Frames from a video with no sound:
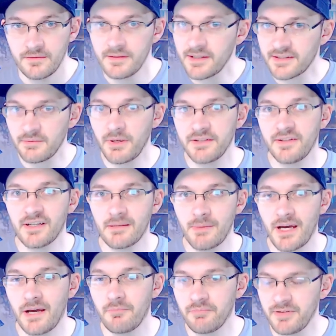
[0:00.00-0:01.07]
Next, I want to talk
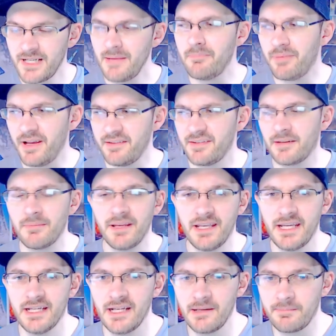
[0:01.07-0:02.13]
about a pretty basic
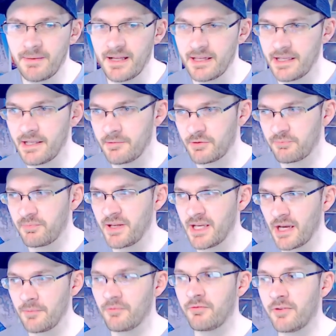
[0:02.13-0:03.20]
mechanic, but it's
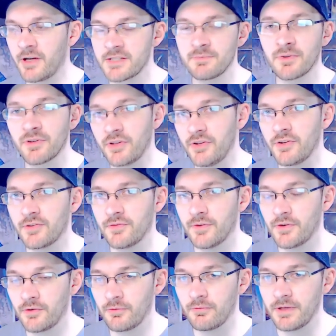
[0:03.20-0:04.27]
become much more
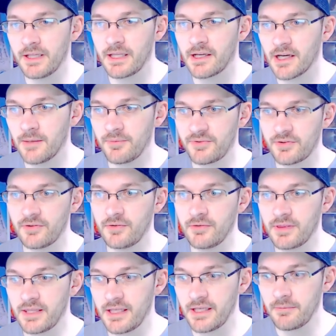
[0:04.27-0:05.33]
useful when it comes to
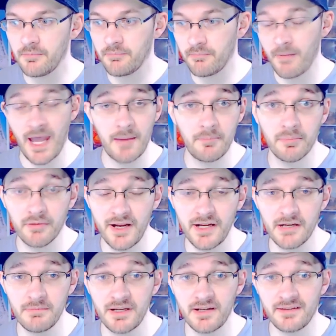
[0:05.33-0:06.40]
the map
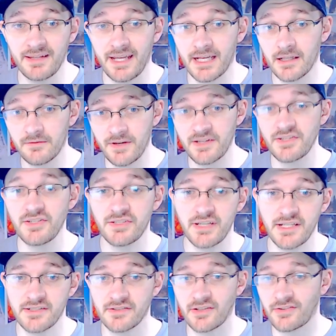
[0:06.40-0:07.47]
breaker because the elevation
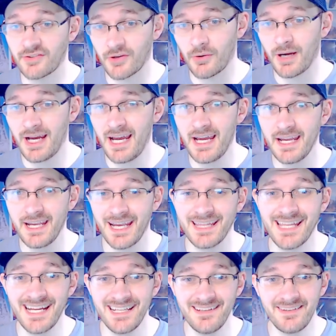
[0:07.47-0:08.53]
changes are so high, and
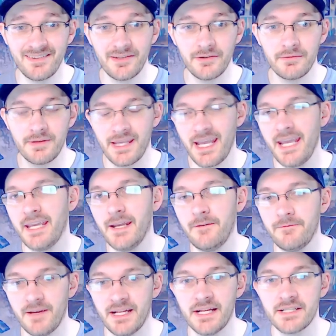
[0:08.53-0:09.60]
that is to take
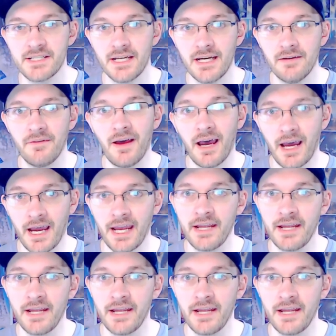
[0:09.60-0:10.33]
advantage of high